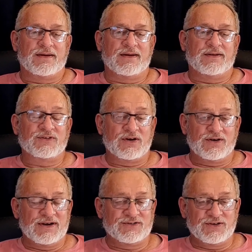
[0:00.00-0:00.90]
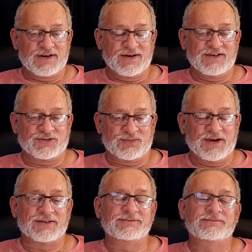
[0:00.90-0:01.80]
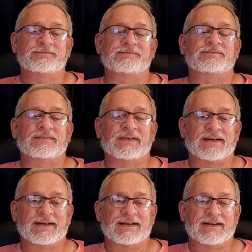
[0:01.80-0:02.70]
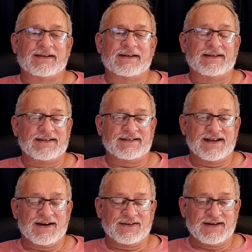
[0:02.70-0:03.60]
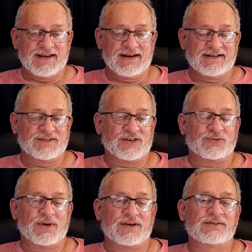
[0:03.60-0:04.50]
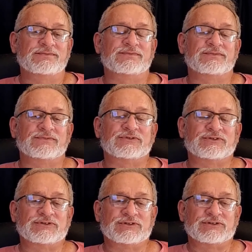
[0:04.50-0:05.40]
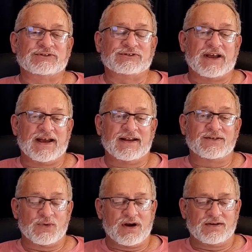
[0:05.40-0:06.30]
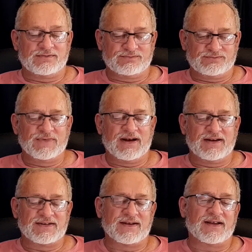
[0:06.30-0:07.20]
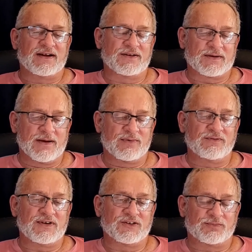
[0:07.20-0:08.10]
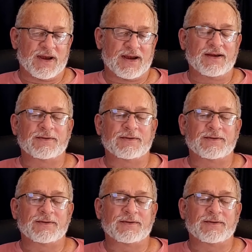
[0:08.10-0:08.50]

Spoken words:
So it's not only Sweden, it is now the Netherlands as well. that, well, Netherlands has done it a couple of years back.